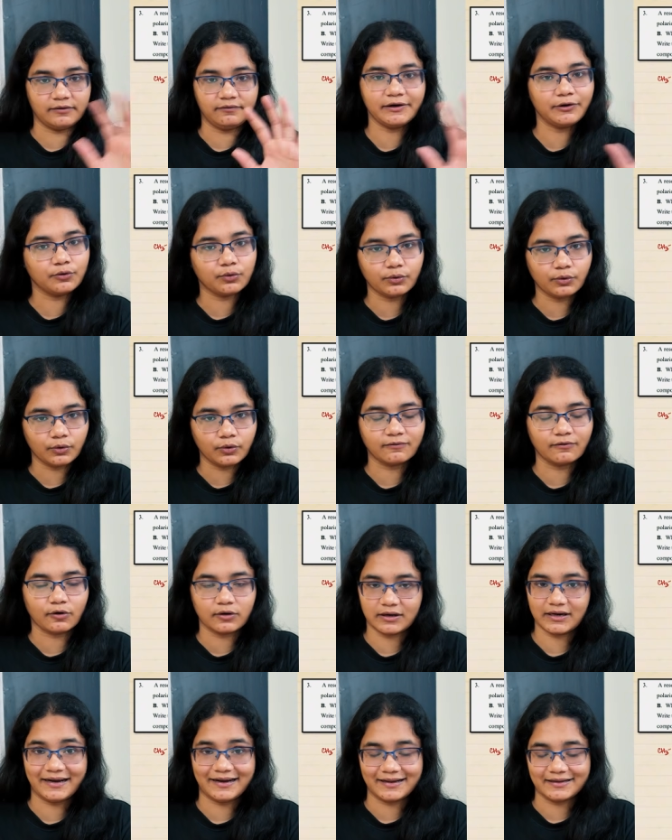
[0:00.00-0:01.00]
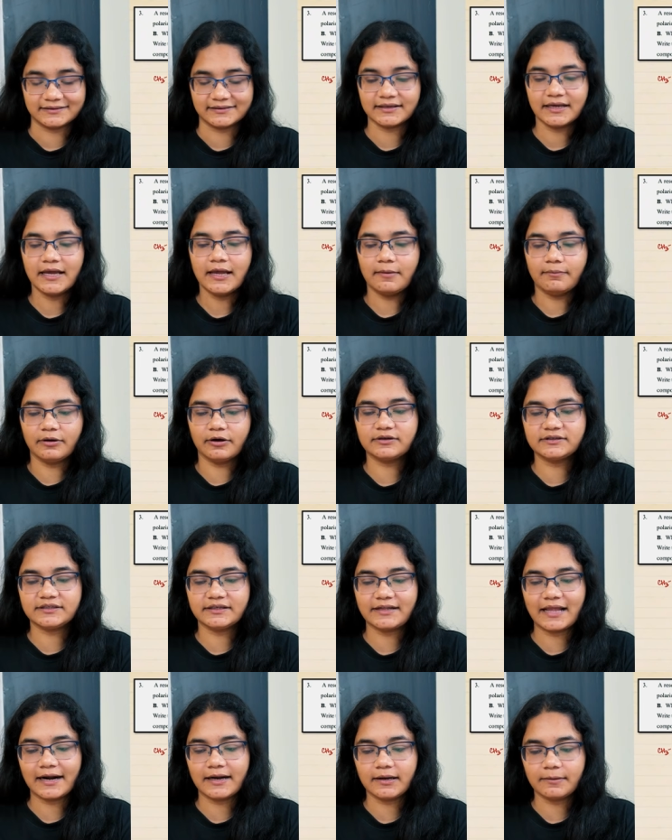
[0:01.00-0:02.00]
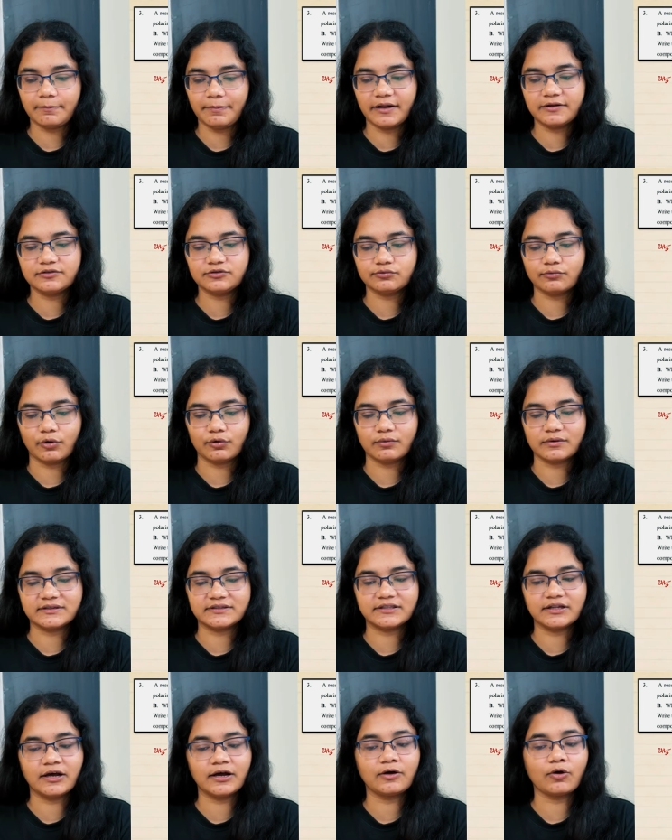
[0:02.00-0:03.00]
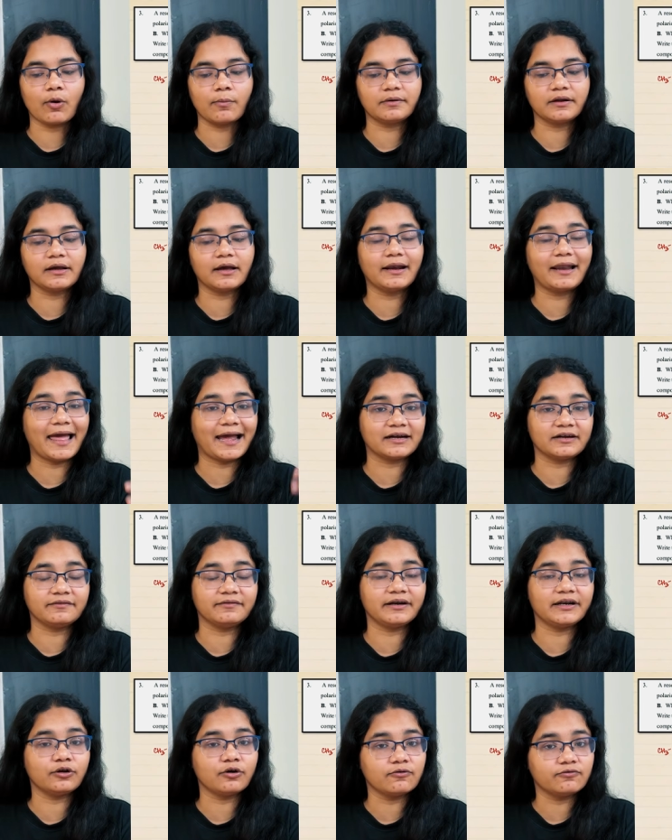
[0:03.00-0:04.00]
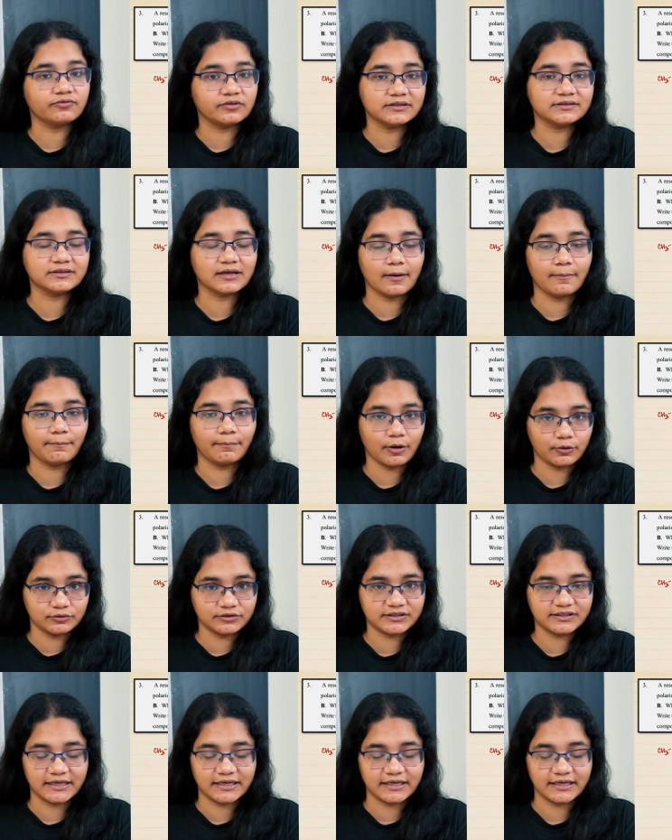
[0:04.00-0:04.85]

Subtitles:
We don't know what it is, because that depends what was the optical activity of this compound